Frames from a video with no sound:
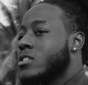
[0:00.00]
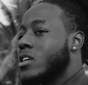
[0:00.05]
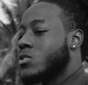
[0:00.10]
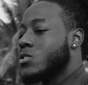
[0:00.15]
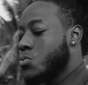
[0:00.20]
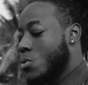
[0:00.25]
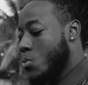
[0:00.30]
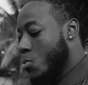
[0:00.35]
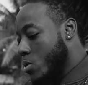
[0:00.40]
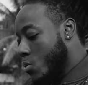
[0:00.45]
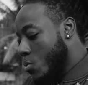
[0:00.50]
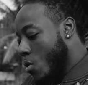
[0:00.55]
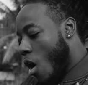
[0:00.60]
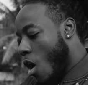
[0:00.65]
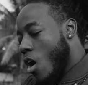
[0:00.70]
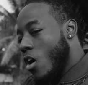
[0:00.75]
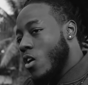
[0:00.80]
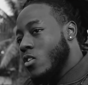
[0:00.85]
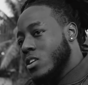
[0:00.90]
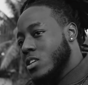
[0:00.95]
is when we were
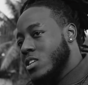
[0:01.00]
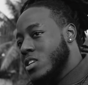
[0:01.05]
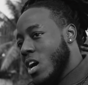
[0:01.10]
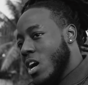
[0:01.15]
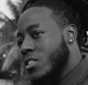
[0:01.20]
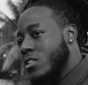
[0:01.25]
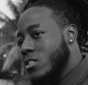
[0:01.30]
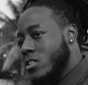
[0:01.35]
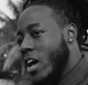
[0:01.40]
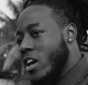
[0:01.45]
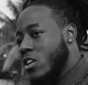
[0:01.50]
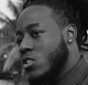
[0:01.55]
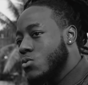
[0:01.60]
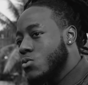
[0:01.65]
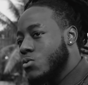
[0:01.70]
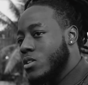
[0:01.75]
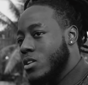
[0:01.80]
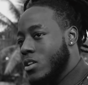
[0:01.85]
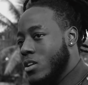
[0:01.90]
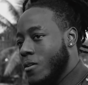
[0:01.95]
all together, that
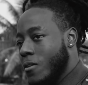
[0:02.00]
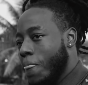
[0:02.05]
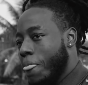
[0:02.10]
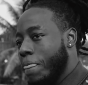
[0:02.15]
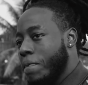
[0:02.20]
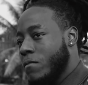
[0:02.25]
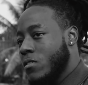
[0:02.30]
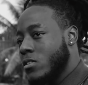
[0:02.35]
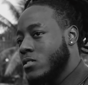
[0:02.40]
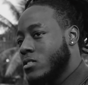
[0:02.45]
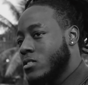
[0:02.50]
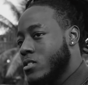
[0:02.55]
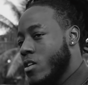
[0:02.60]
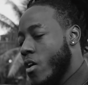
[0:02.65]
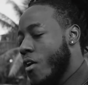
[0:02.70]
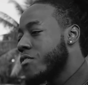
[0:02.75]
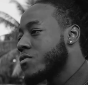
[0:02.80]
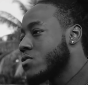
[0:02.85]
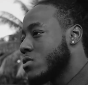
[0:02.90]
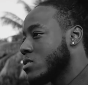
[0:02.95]
unity.
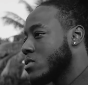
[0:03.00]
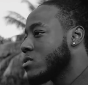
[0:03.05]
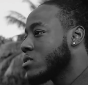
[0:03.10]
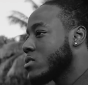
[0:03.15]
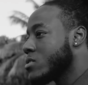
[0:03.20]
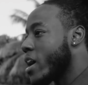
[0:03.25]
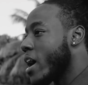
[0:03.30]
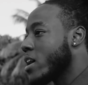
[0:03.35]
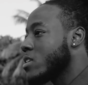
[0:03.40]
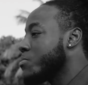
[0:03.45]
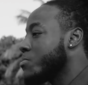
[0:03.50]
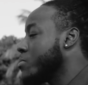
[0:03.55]
It had